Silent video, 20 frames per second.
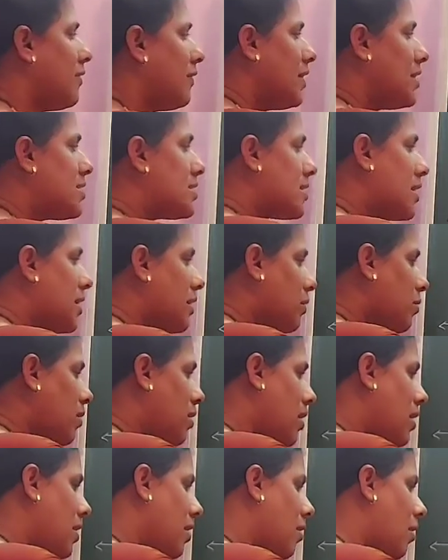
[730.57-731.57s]
the
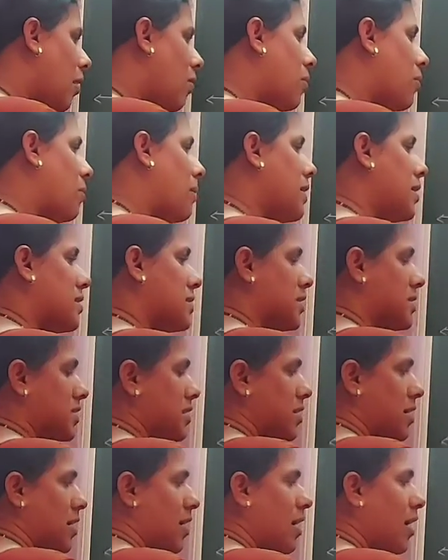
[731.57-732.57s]
circular
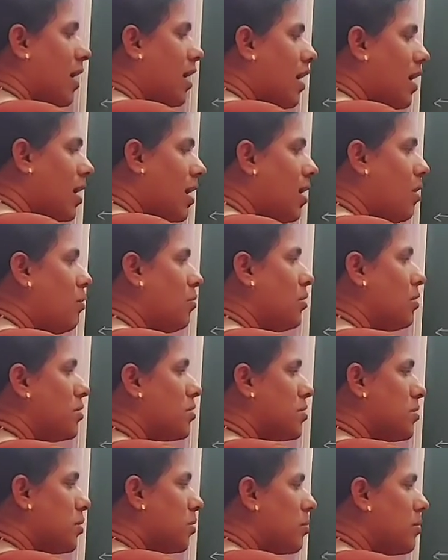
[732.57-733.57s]
orbits around
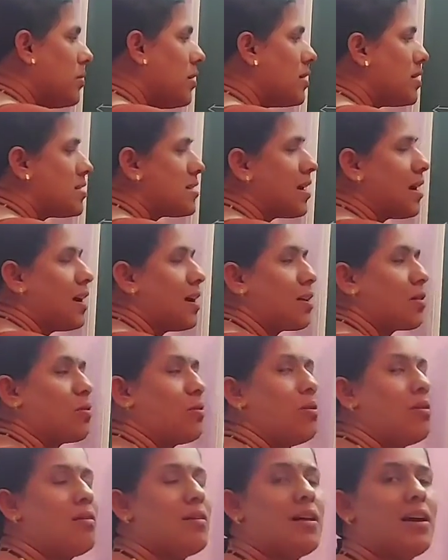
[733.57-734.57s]
this nucleus are
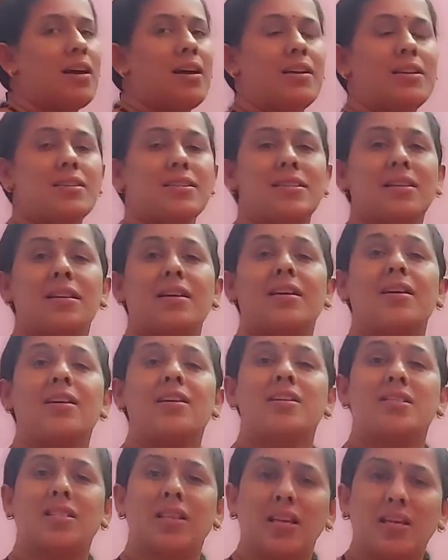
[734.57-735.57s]
called as
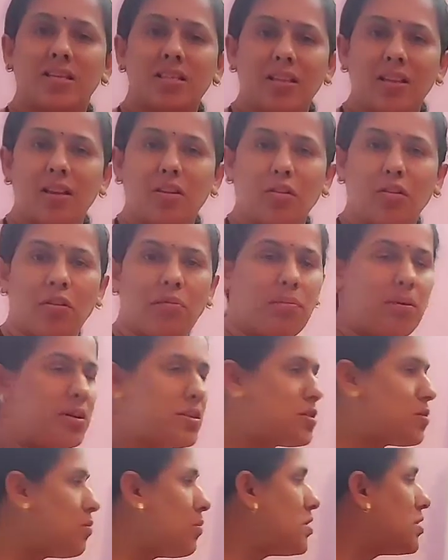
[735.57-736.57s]
stationary
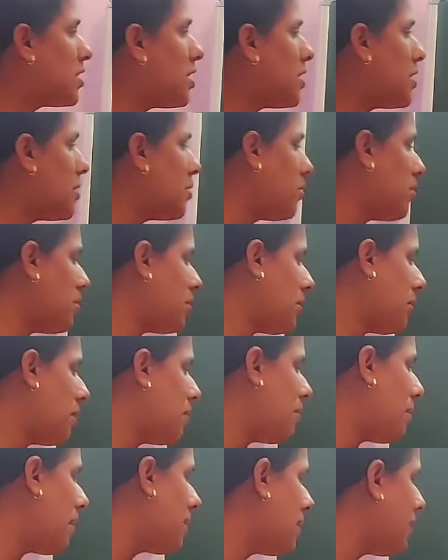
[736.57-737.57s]
orbits, which are
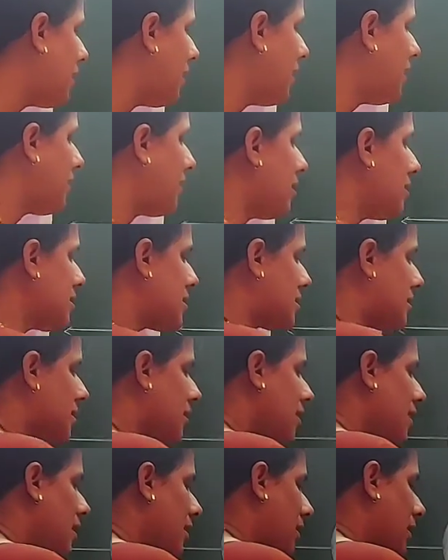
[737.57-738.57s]
denoted by the letters
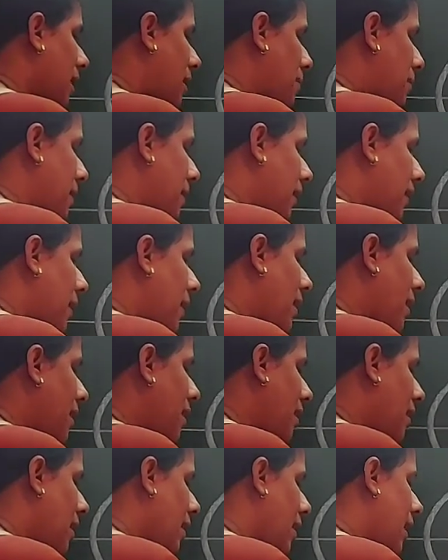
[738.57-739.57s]
capital
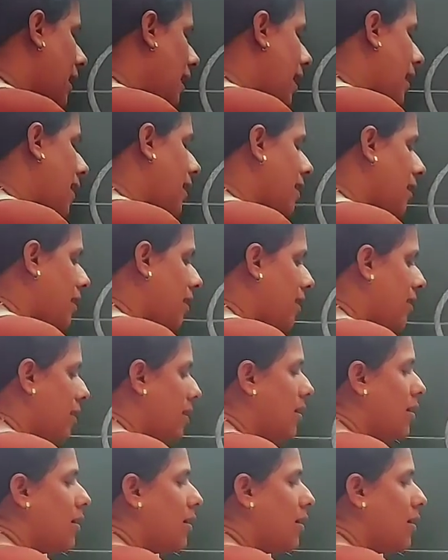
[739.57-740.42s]
L, L,